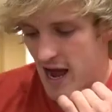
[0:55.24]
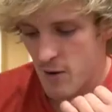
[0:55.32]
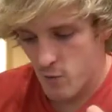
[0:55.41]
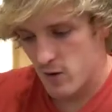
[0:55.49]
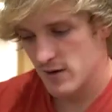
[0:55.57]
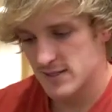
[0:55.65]
I
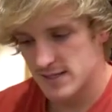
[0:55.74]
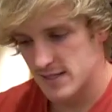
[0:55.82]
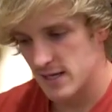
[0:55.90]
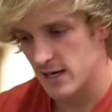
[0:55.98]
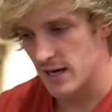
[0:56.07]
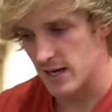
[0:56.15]

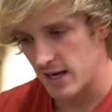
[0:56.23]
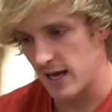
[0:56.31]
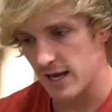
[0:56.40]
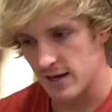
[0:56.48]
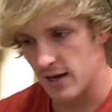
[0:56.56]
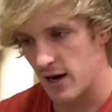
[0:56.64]
was a
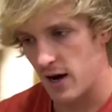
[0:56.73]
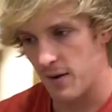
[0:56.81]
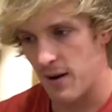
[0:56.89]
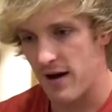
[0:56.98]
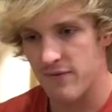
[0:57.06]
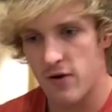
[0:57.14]
kid,
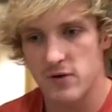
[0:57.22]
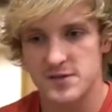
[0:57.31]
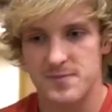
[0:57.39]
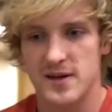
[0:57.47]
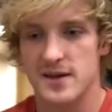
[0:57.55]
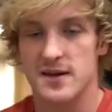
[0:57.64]
I've
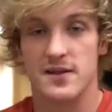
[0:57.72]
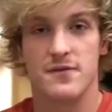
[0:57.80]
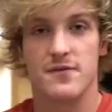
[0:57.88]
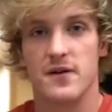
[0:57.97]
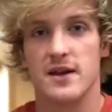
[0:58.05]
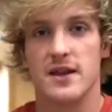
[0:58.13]
always been
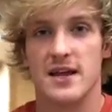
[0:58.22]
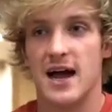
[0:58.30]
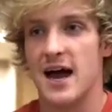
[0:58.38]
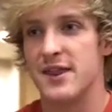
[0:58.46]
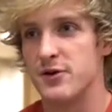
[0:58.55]
the funny guy,